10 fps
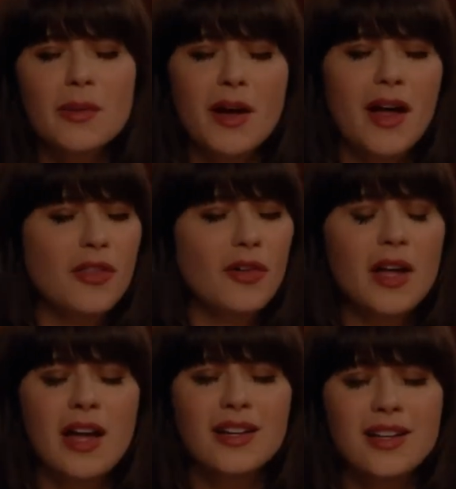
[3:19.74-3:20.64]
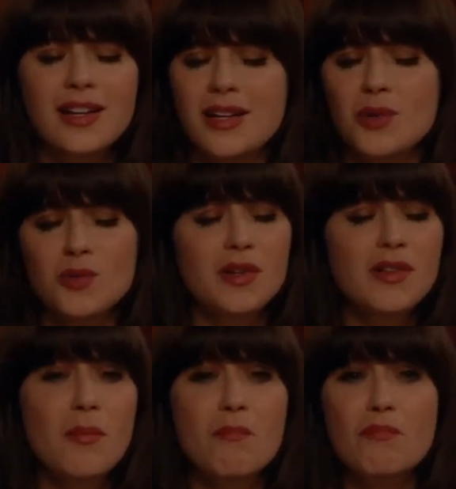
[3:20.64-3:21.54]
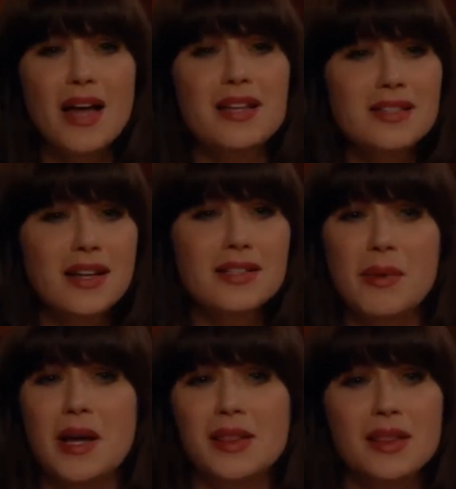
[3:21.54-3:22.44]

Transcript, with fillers: about Ethel Kennedy, and it was one of the best nights of my